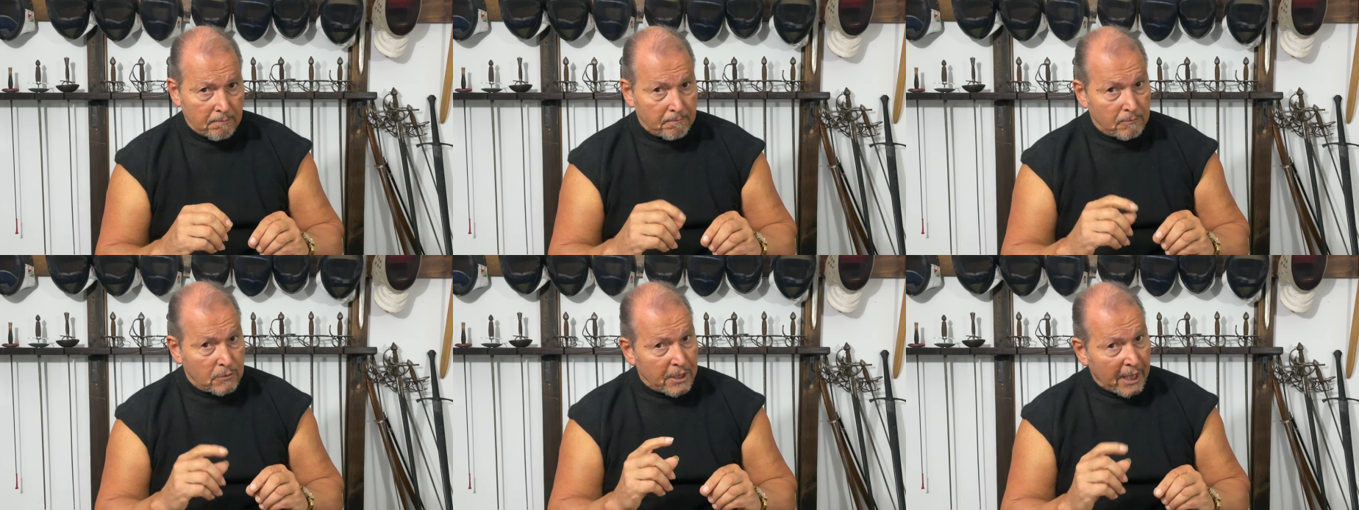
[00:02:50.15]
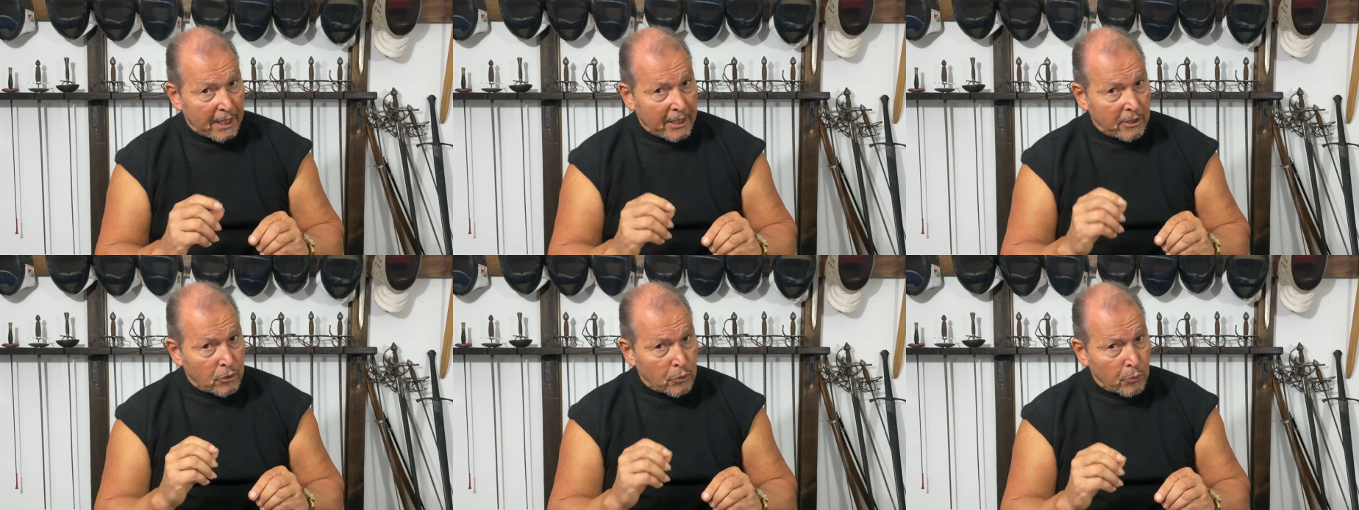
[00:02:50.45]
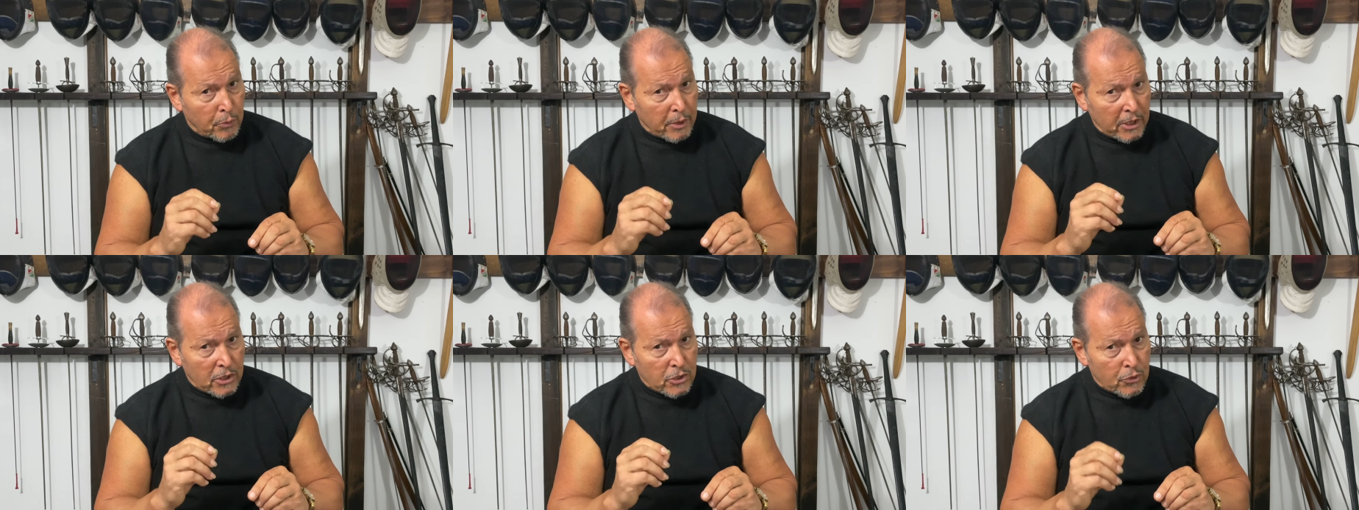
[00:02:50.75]
taken to
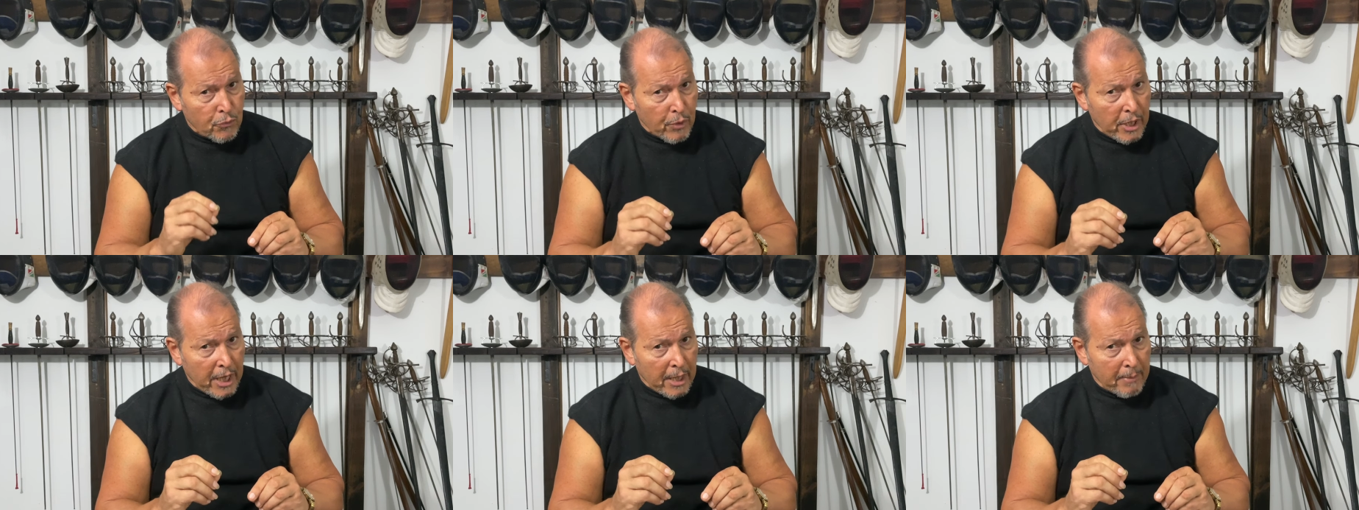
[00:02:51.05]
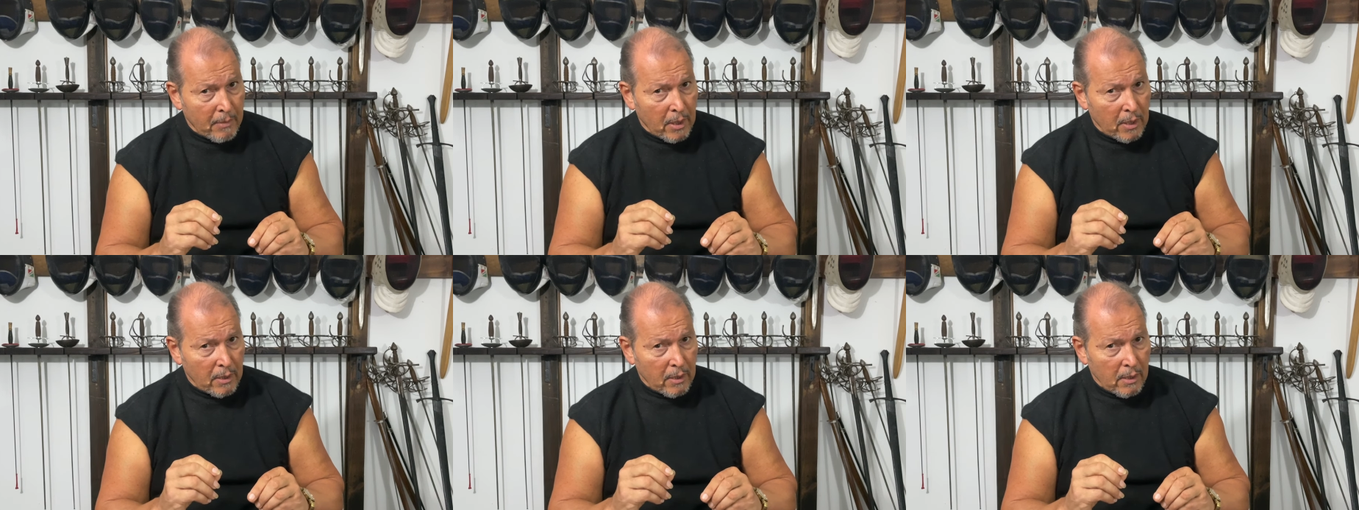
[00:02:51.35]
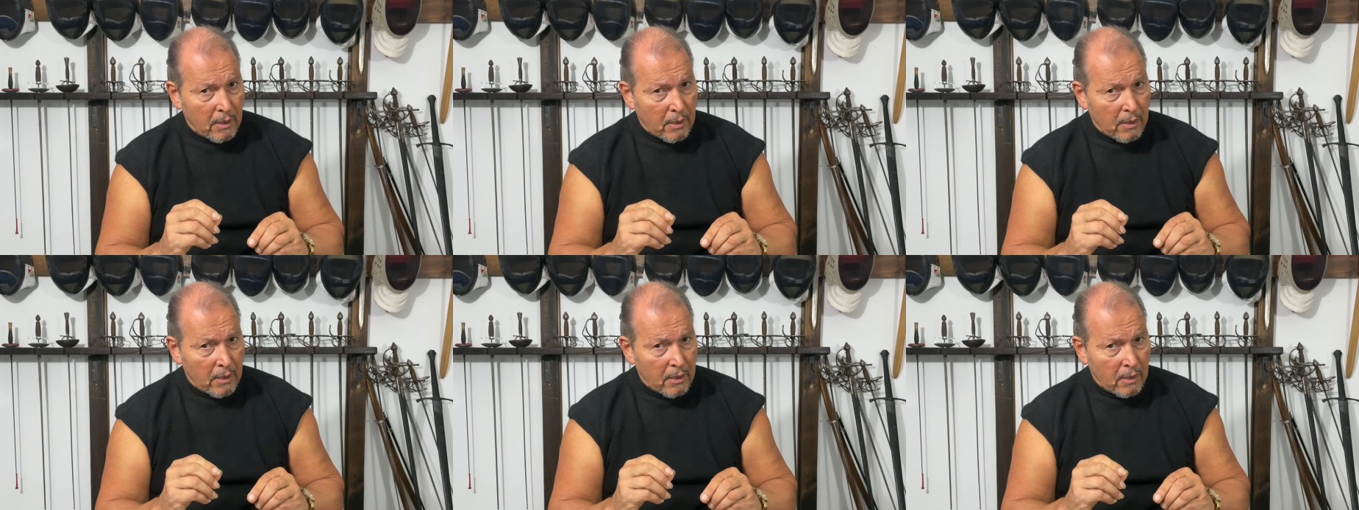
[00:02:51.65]
an extreme,
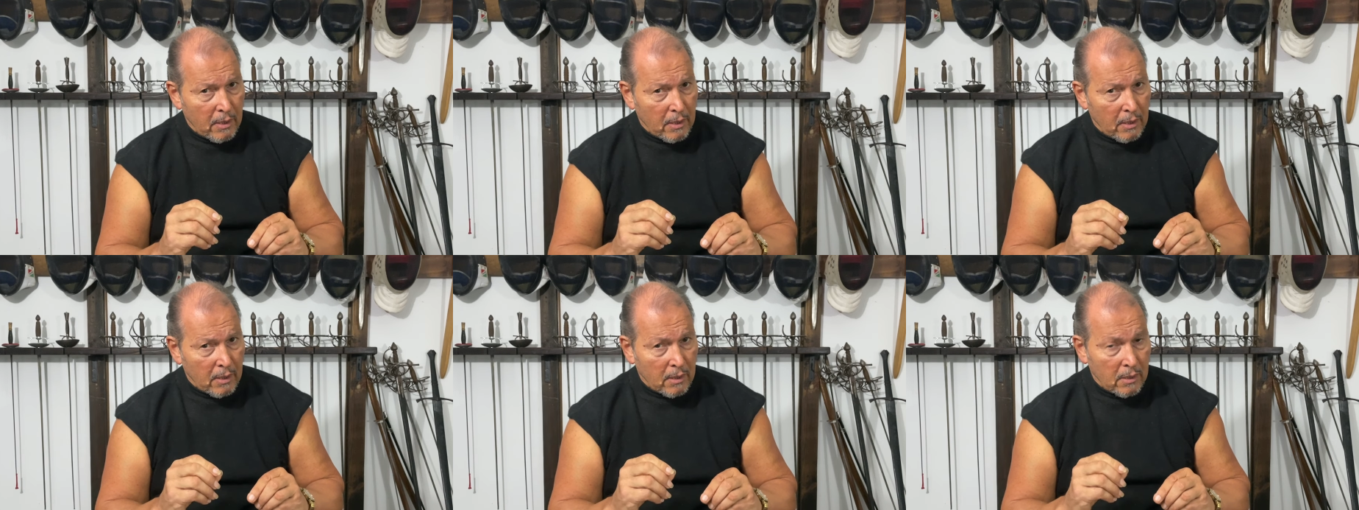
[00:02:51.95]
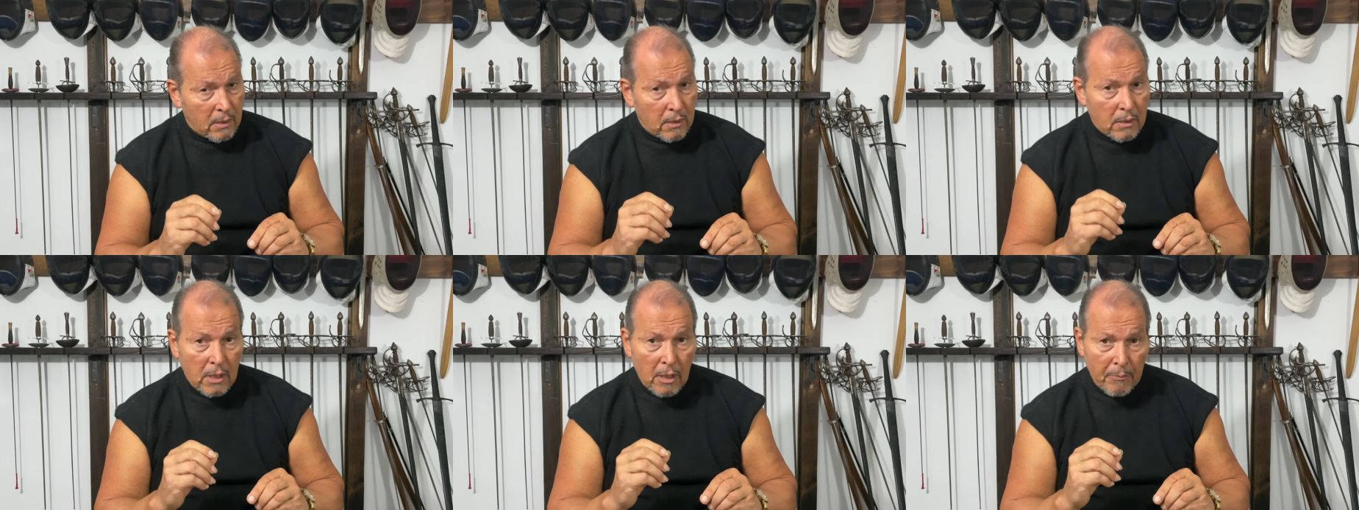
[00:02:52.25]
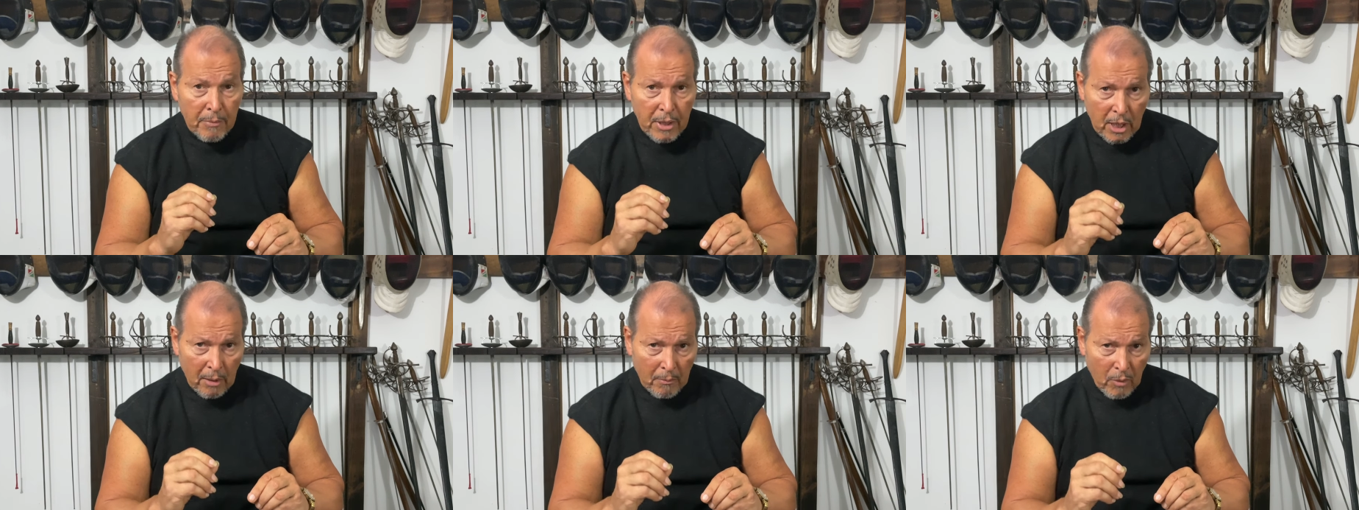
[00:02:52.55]
can
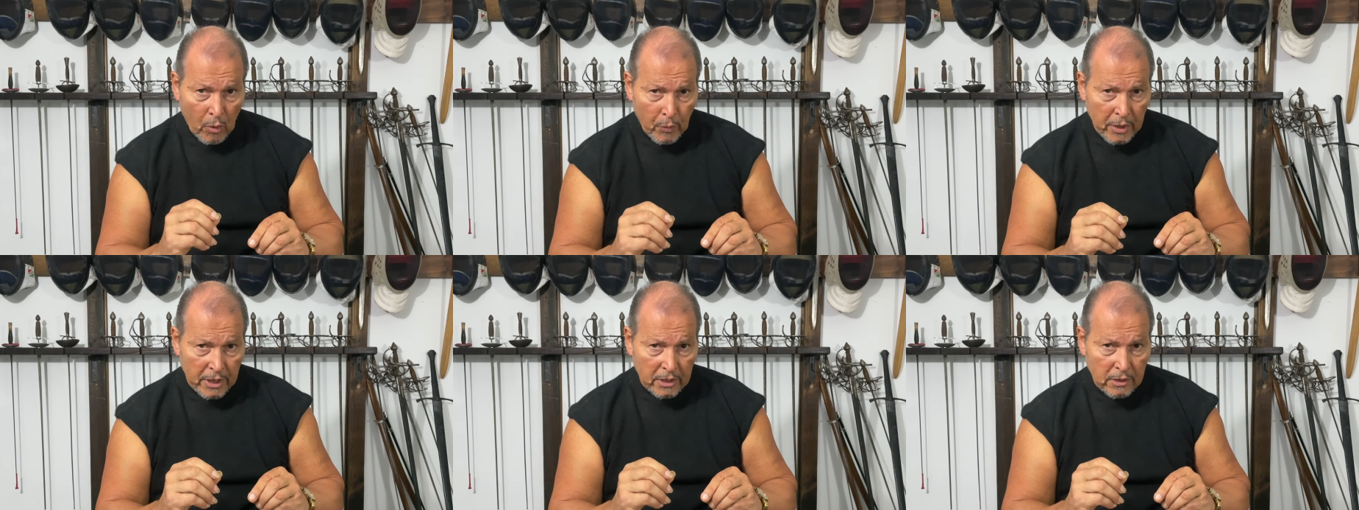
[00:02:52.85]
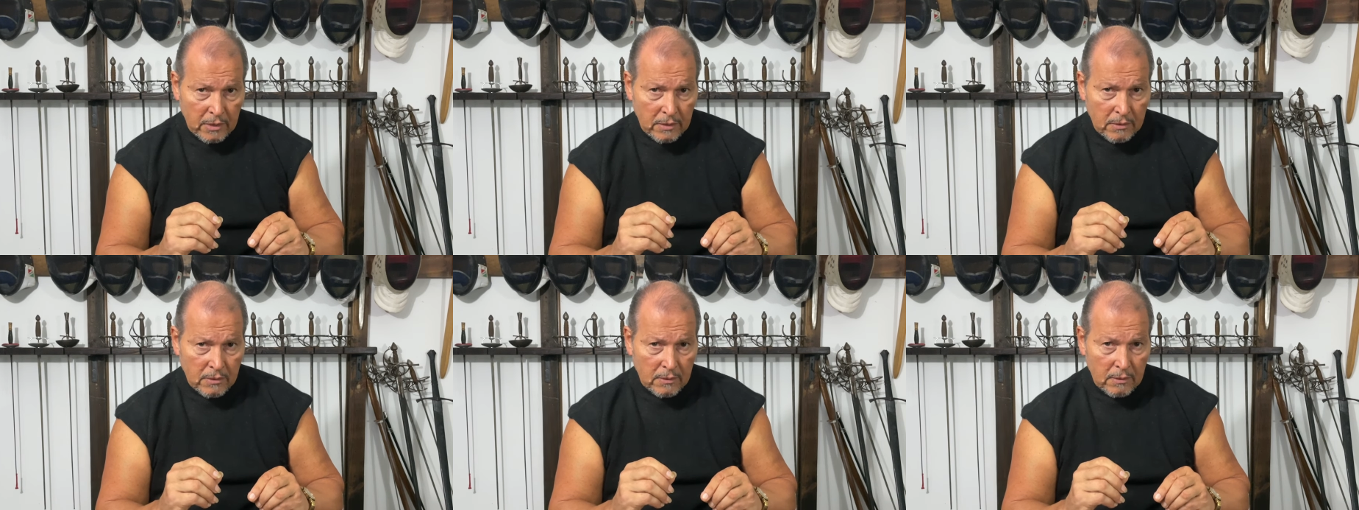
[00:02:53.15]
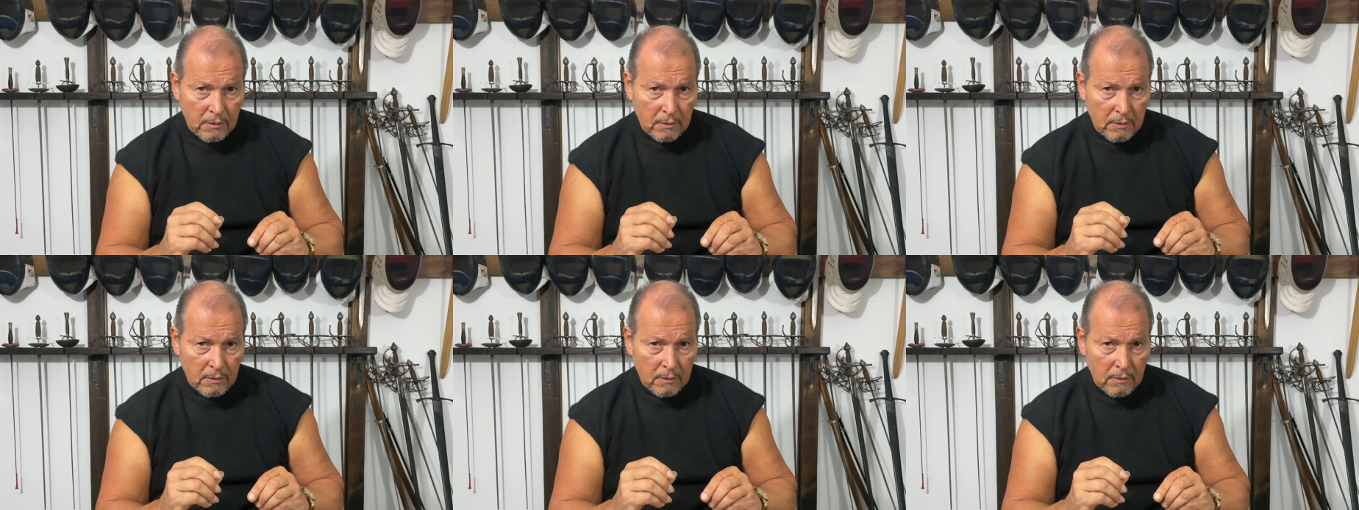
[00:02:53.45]
become a weakness.